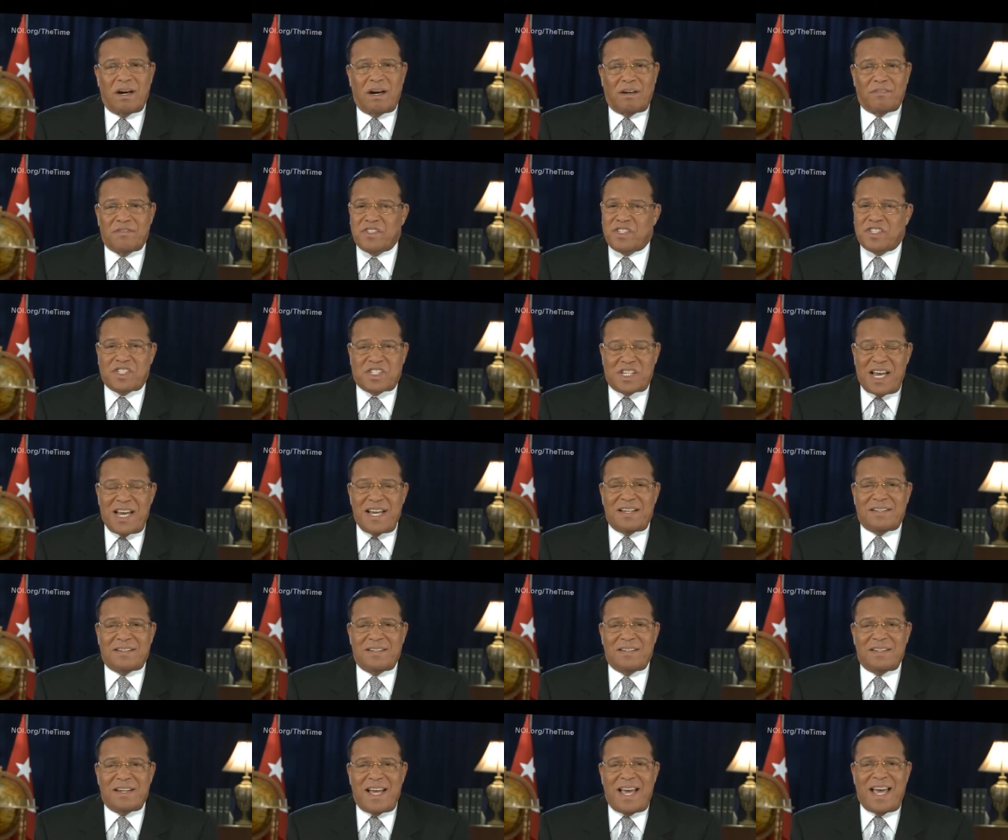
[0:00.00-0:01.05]
of
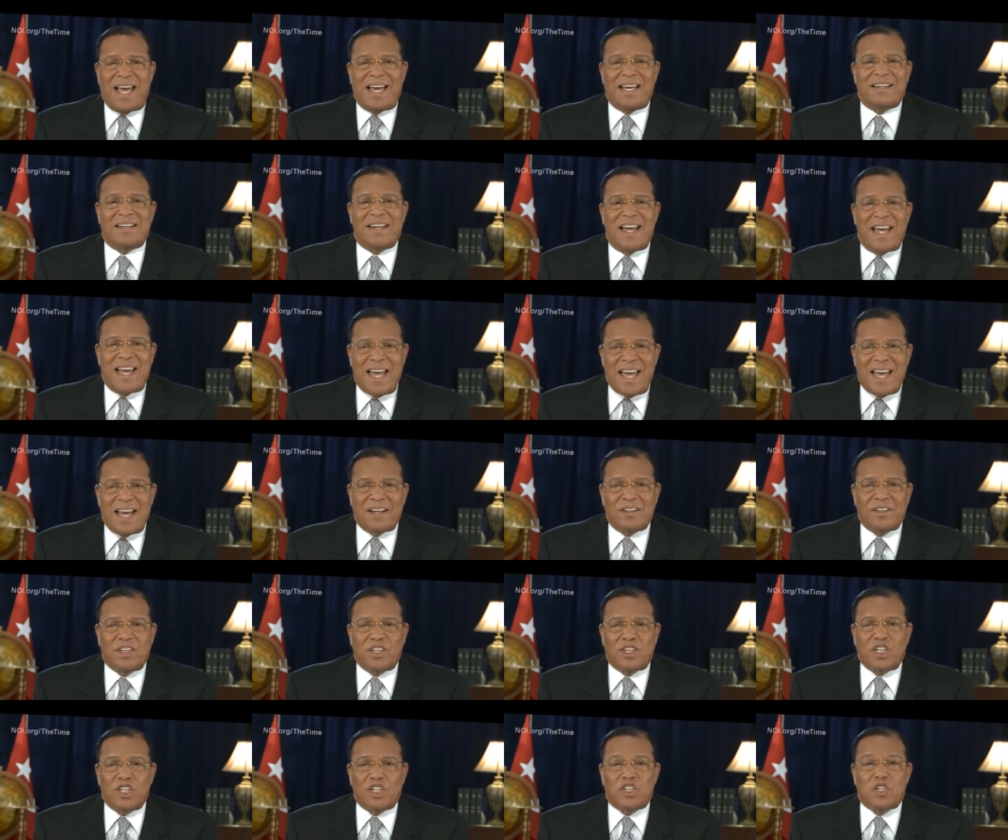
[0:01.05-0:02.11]
Satan and
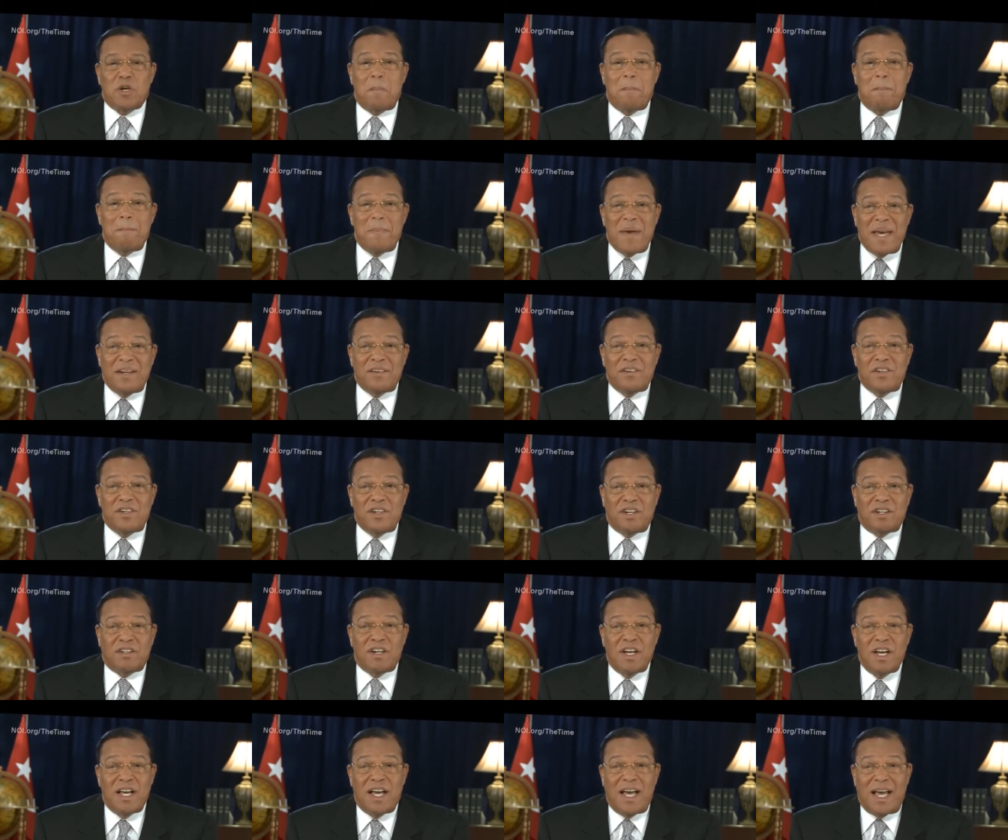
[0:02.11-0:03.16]
in the
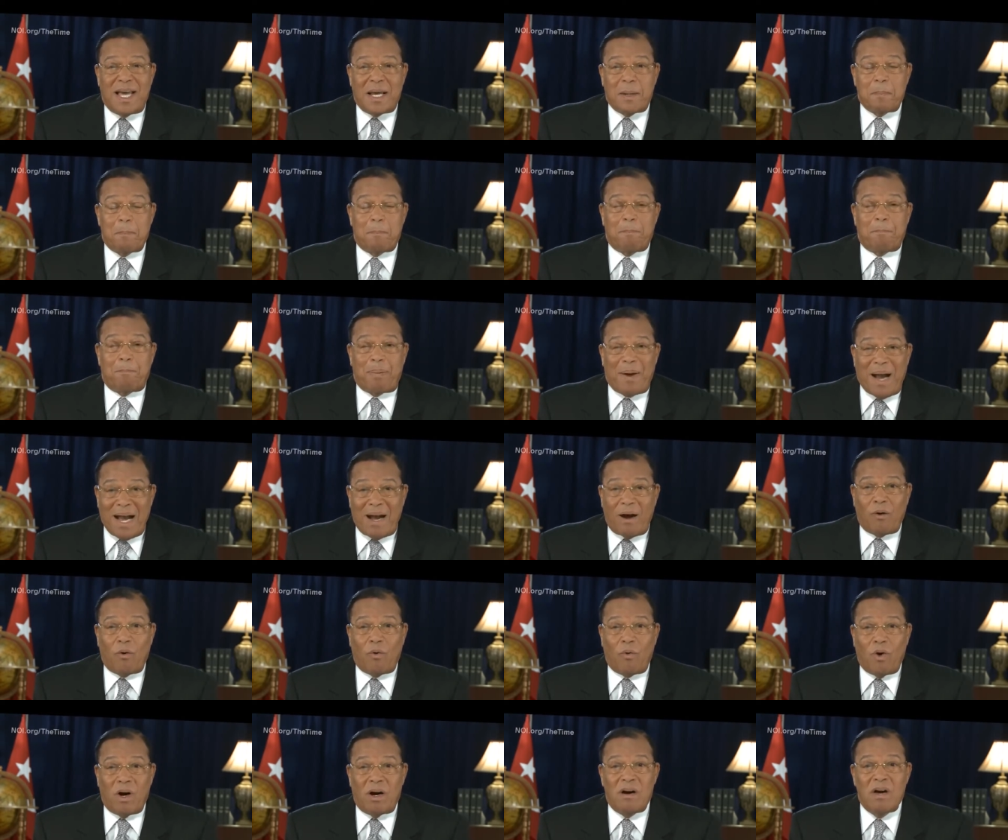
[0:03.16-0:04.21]
dominion and
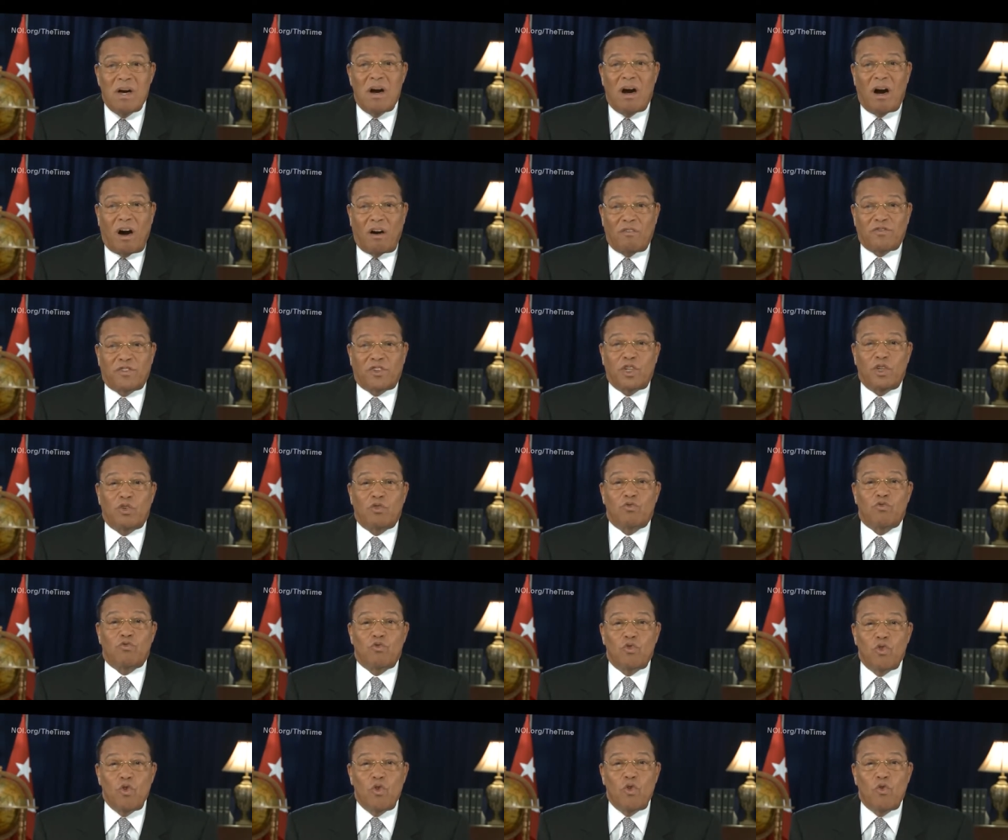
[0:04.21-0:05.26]
power of the
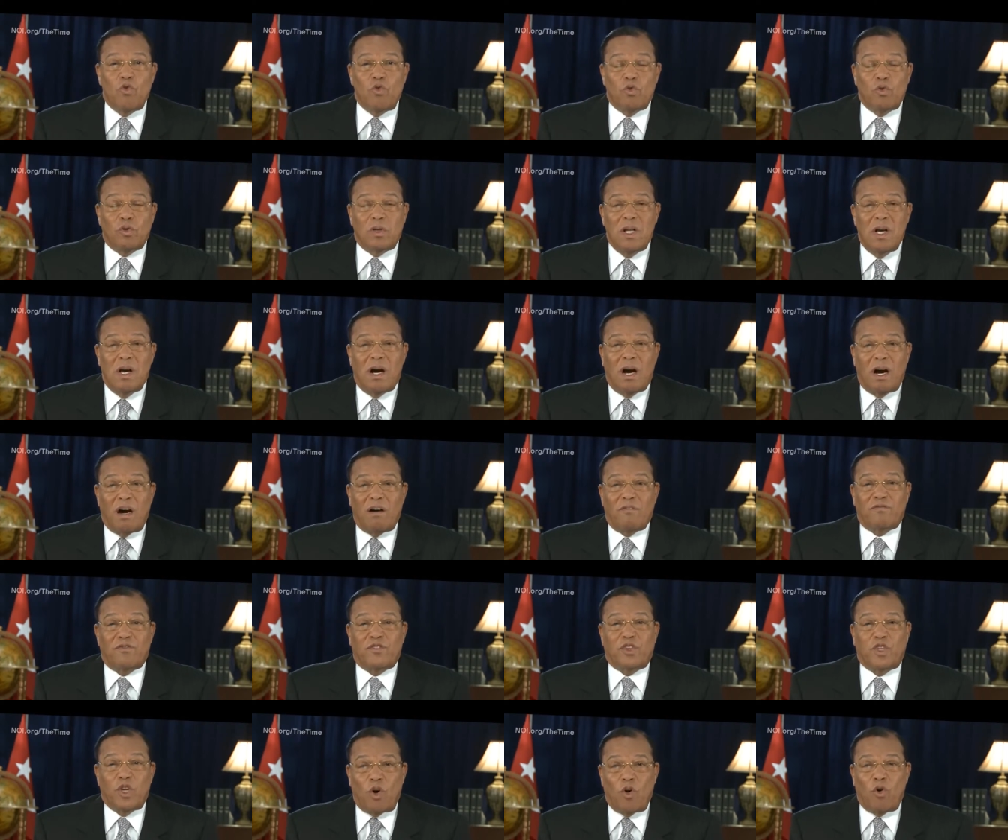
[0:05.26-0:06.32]
rule
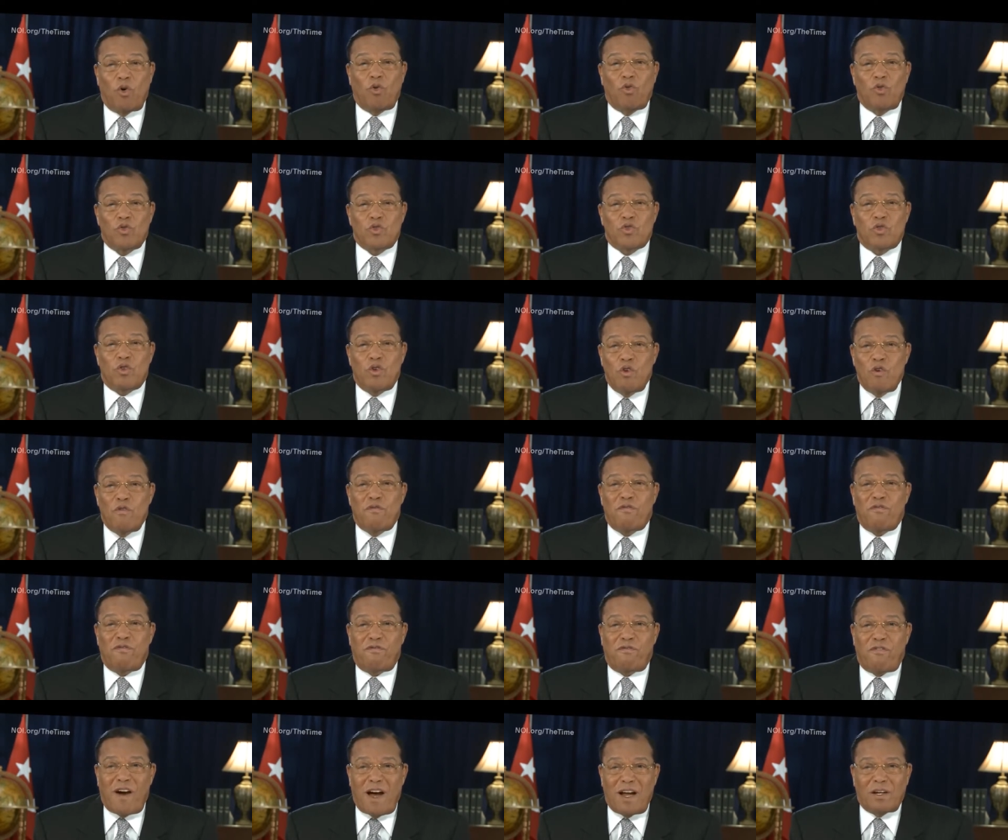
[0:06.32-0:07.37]
of those who
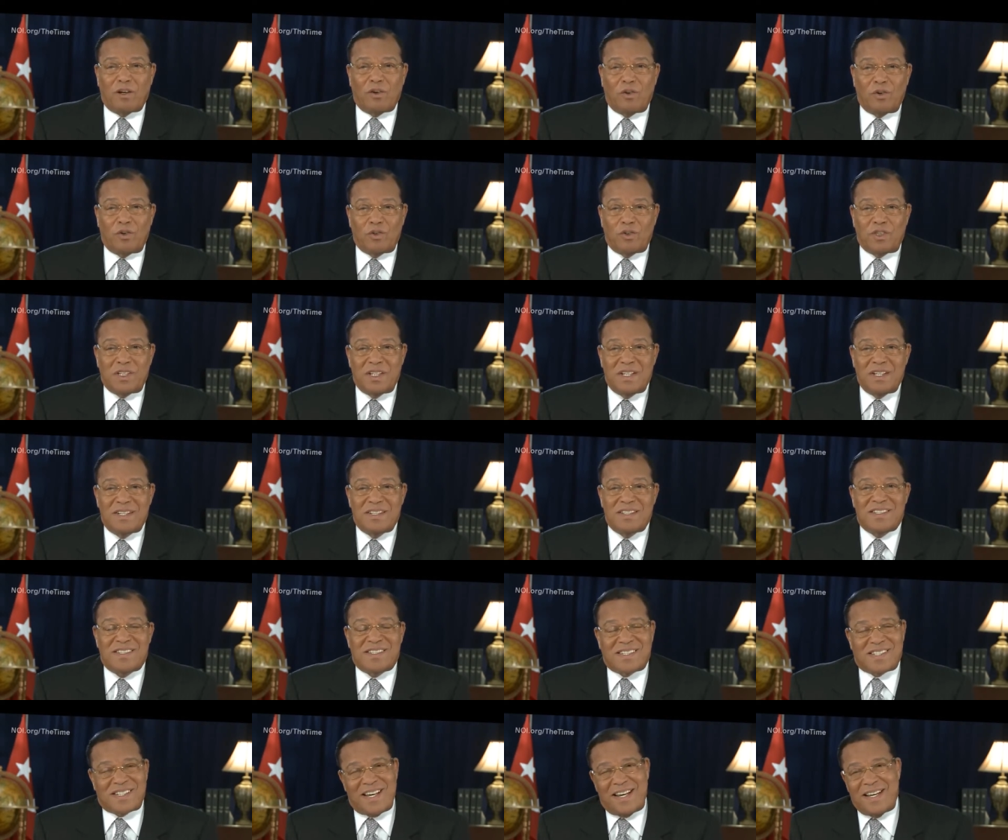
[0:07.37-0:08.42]
followed
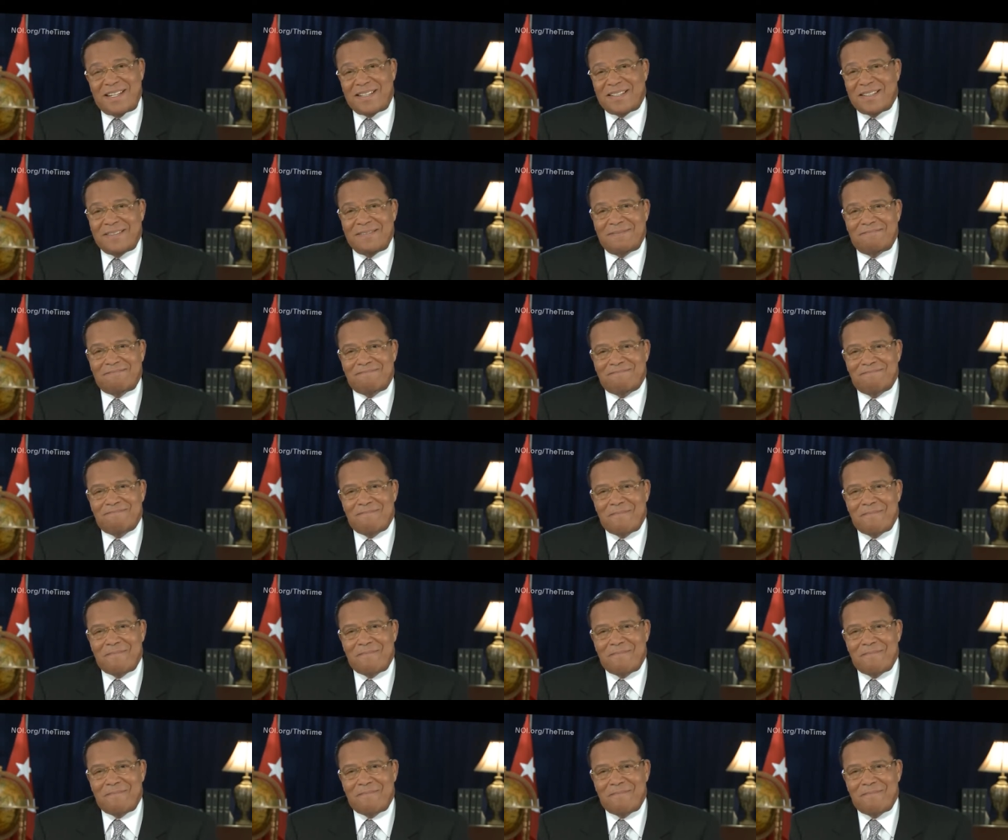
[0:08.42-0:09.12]
Satan.